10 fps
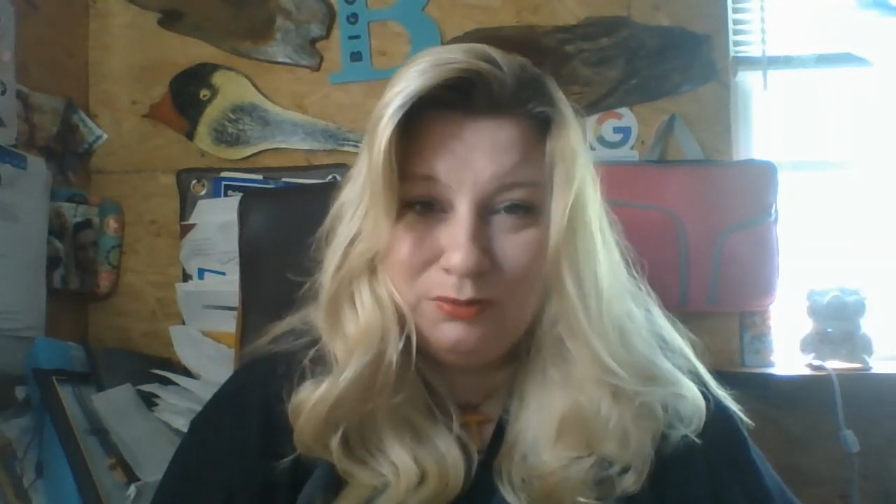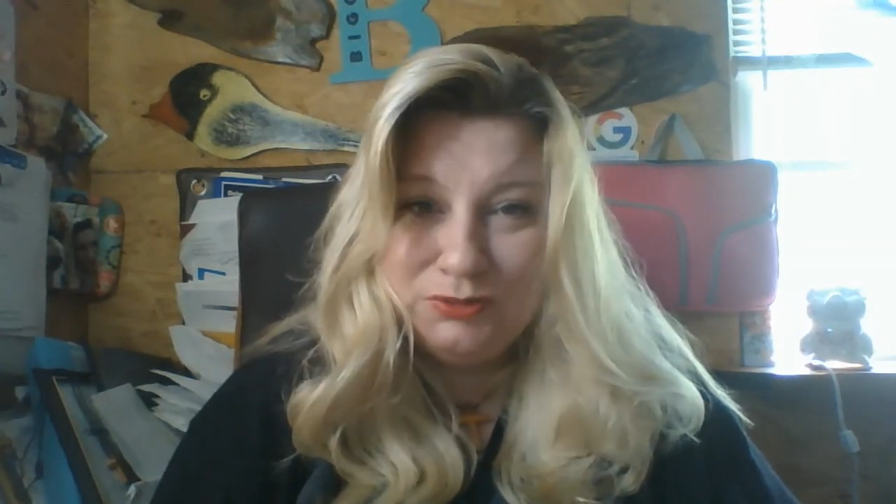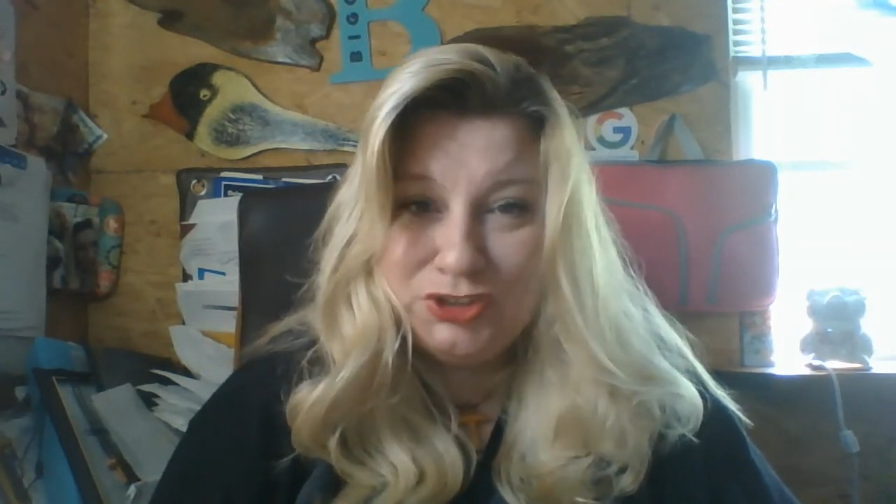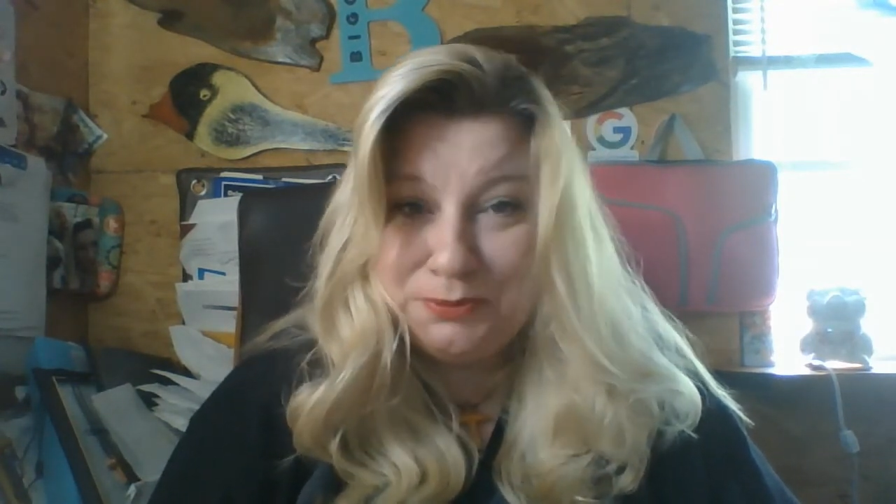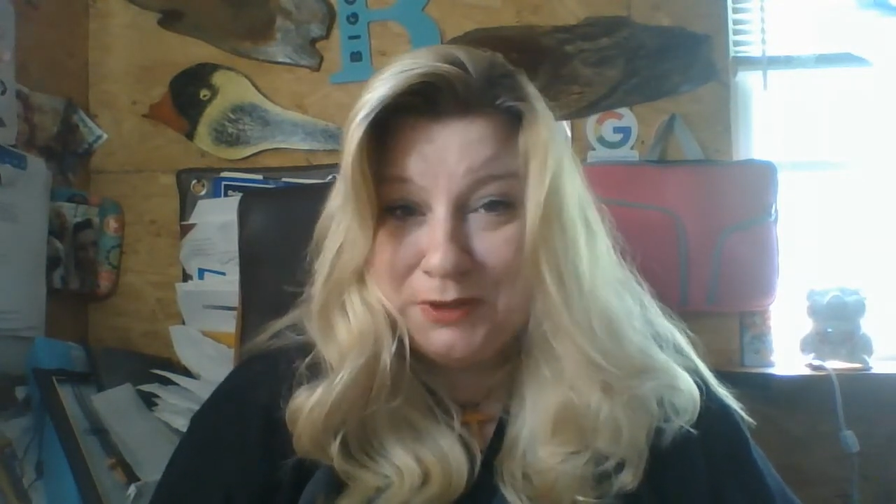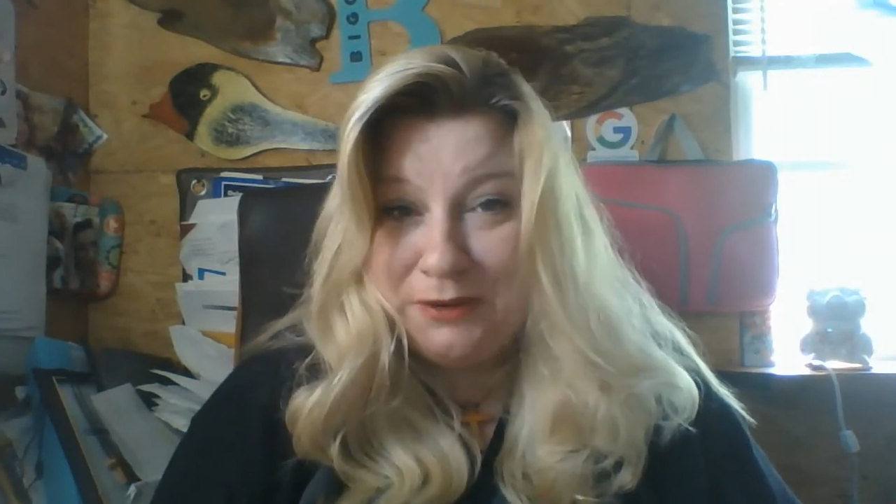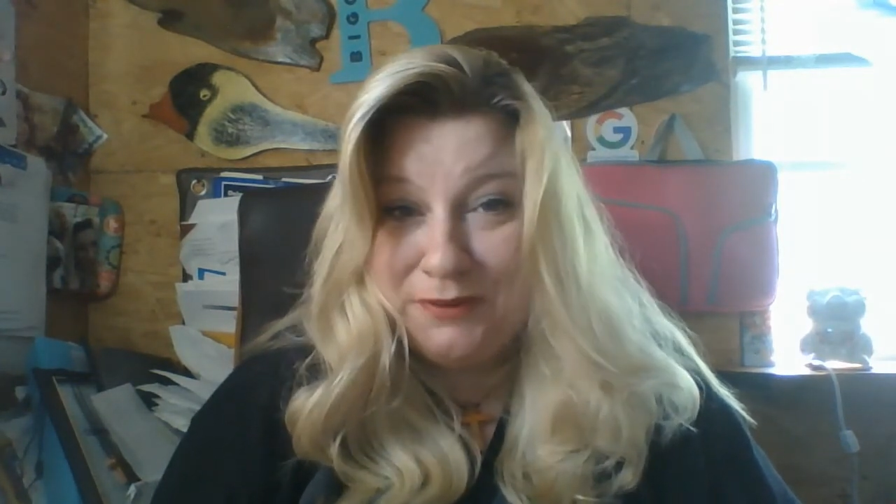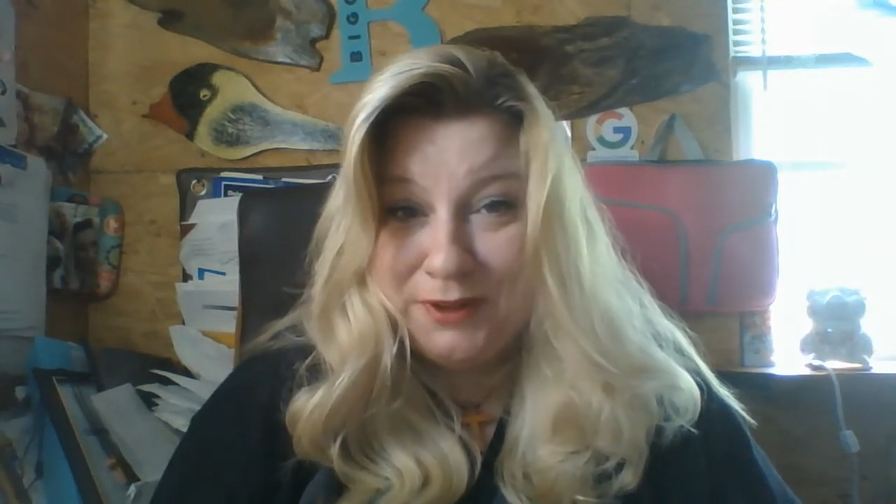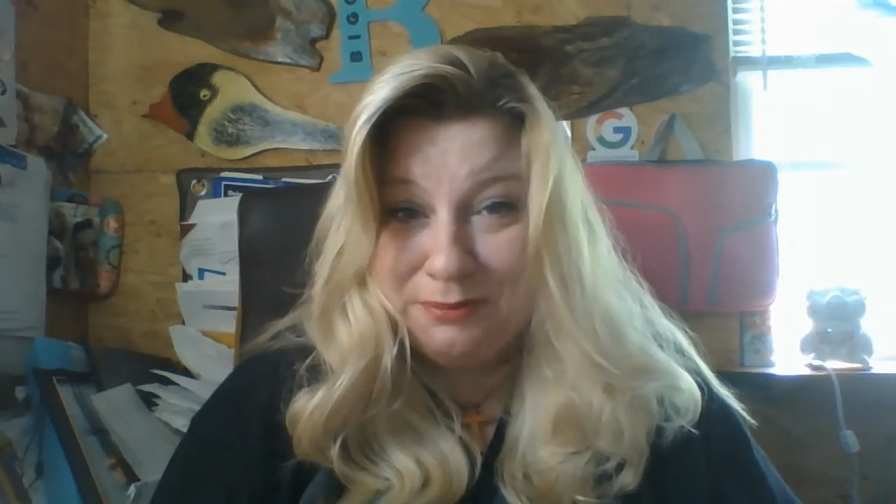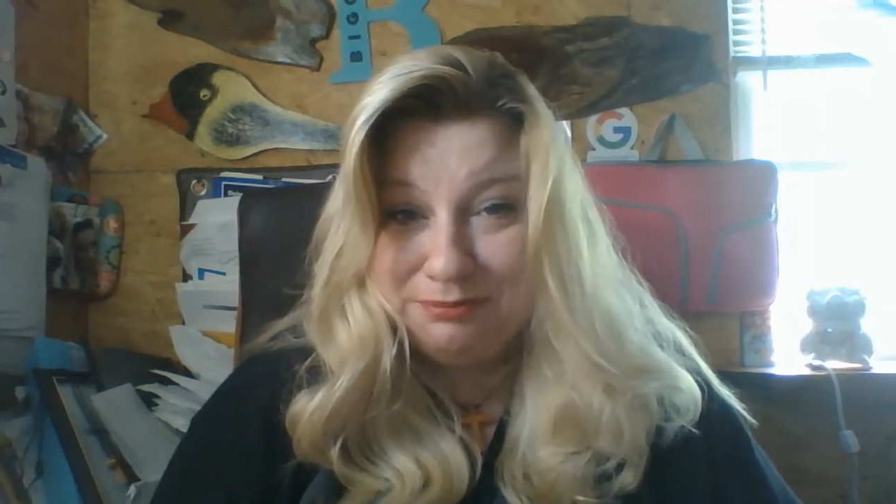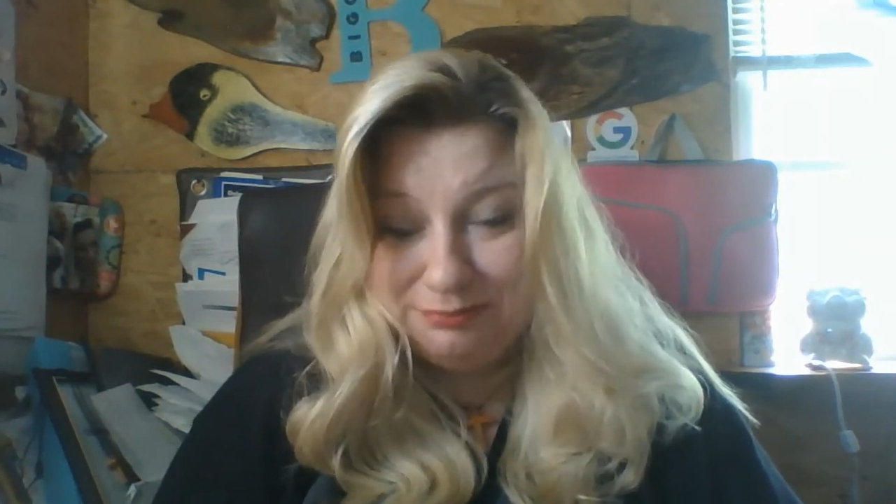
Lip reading: just pray for them